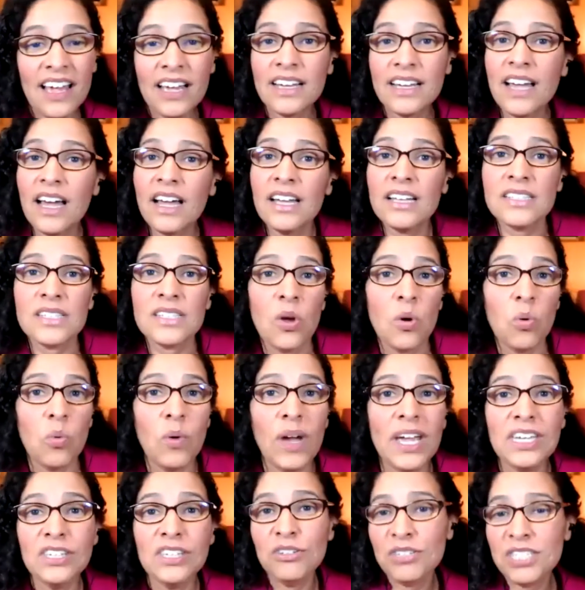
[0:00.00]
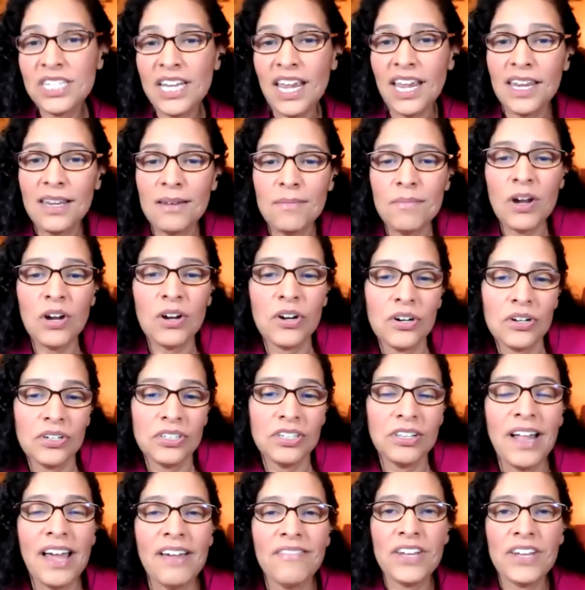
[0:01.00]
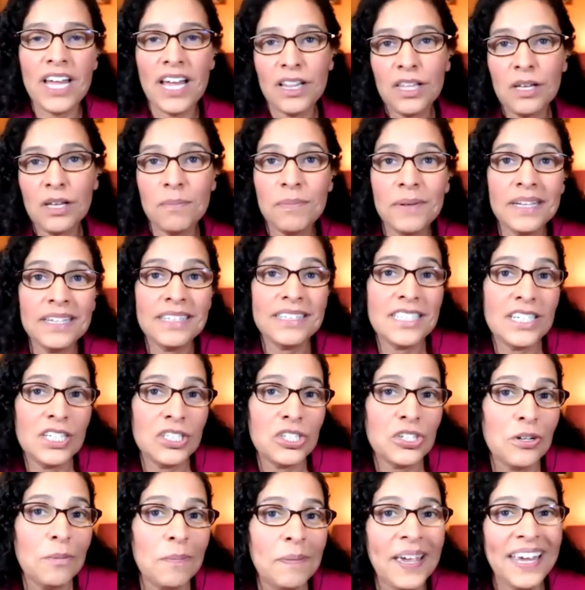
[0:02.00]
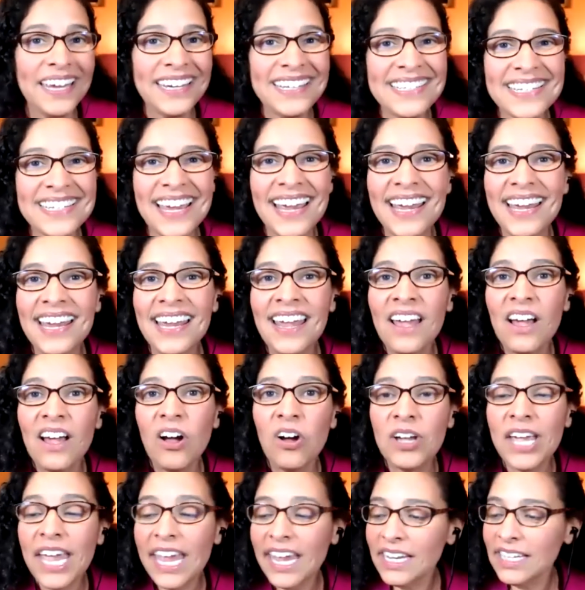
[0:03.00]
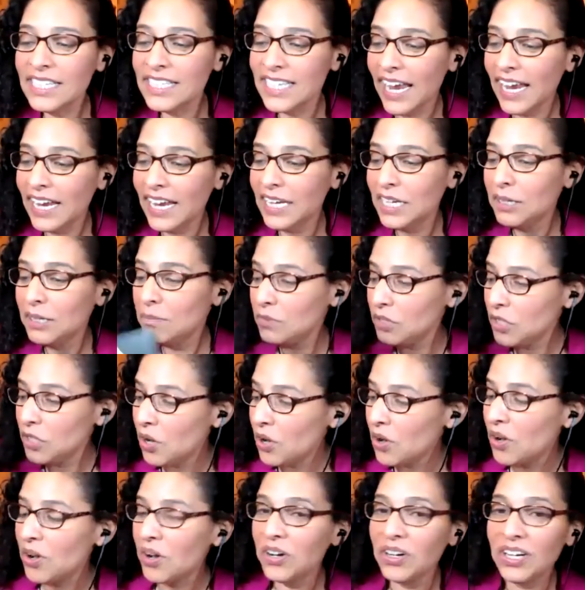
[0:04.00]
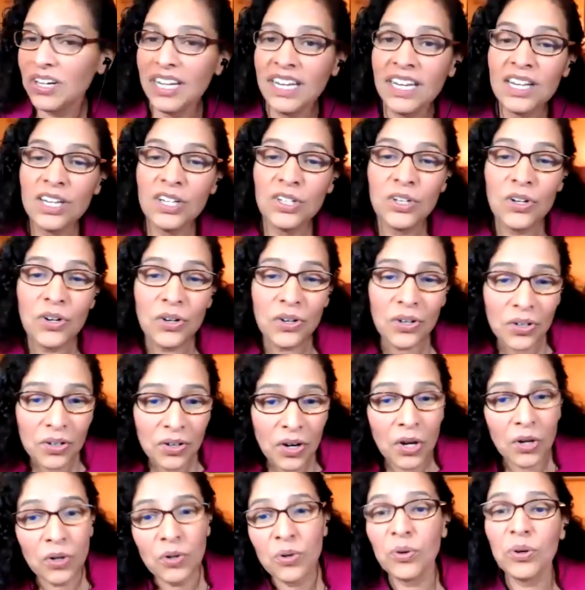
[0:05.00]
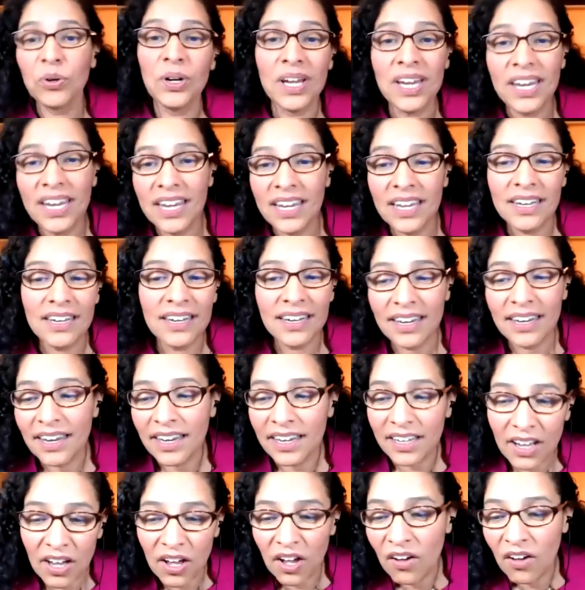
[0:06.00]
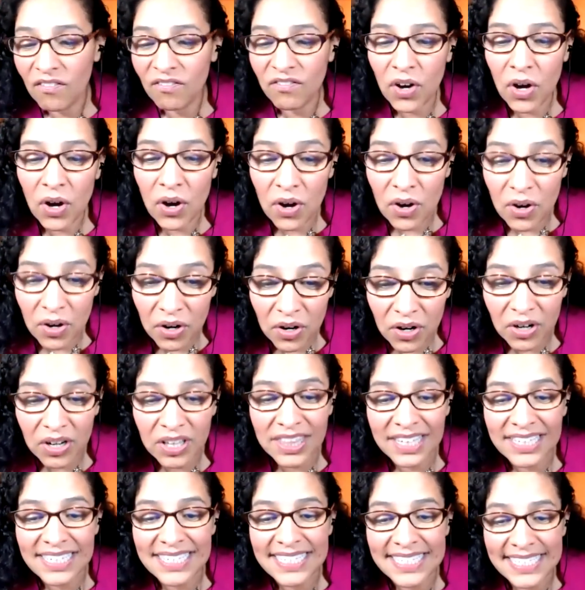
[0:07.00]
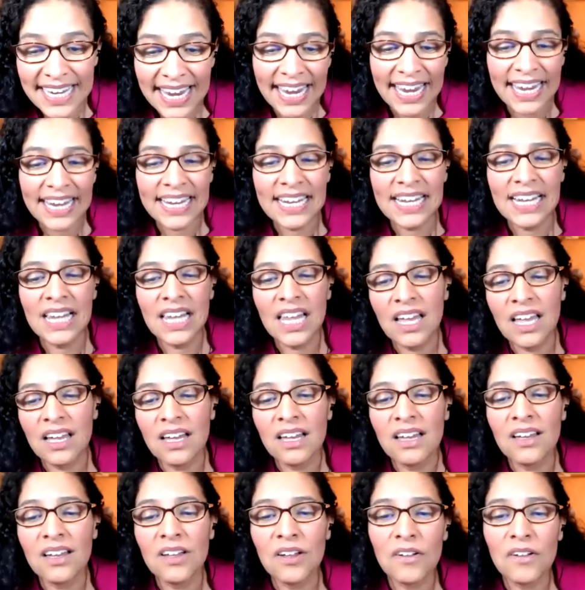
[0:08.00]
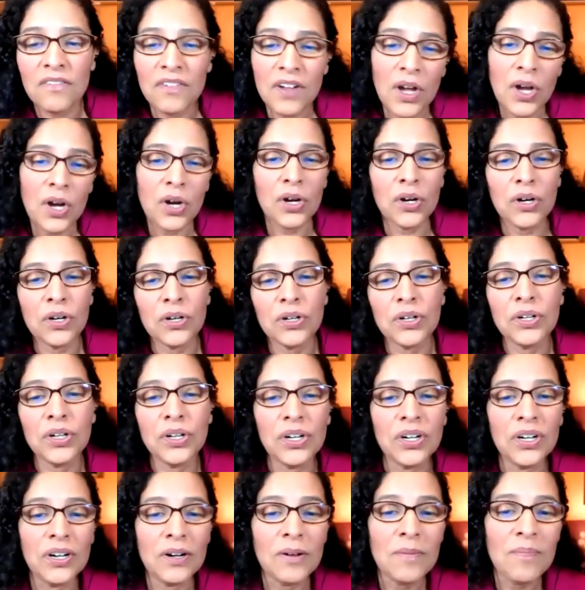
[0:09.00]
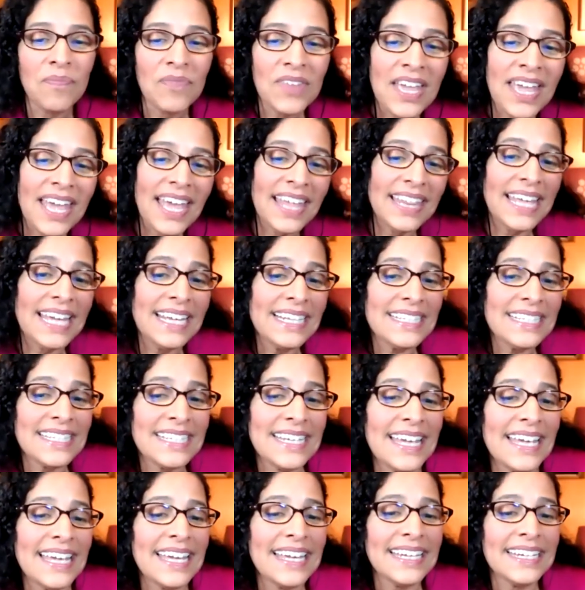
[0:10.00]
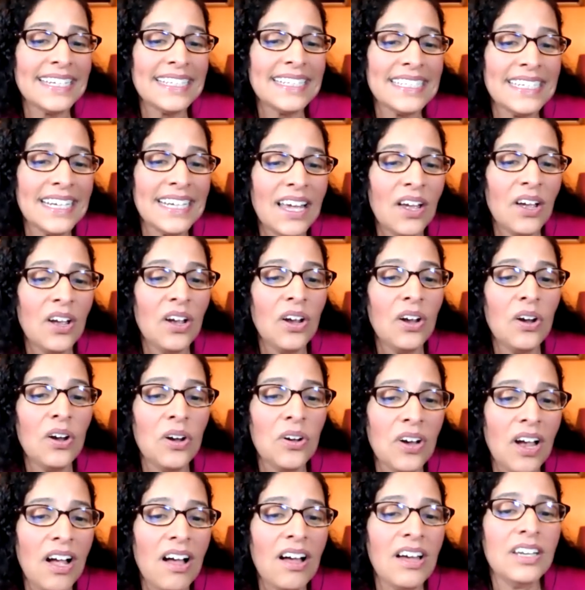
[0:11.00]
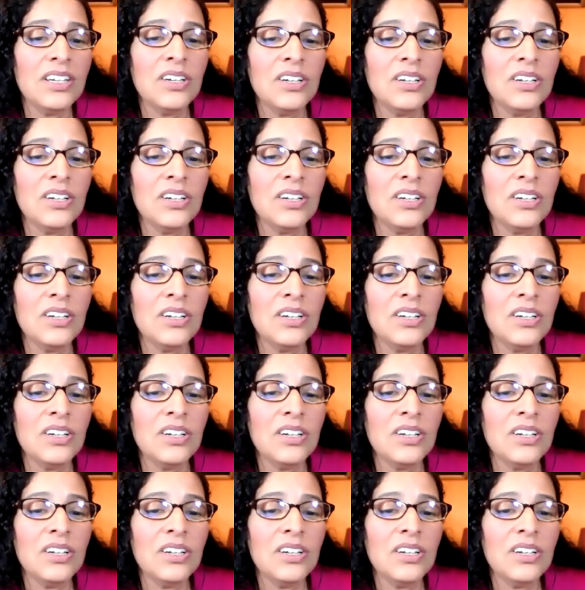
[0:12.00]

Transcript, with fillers: Because when you tame her, you'll have a hella big digital payday. Okay, tame your inner critic for the day, love her, and then send her on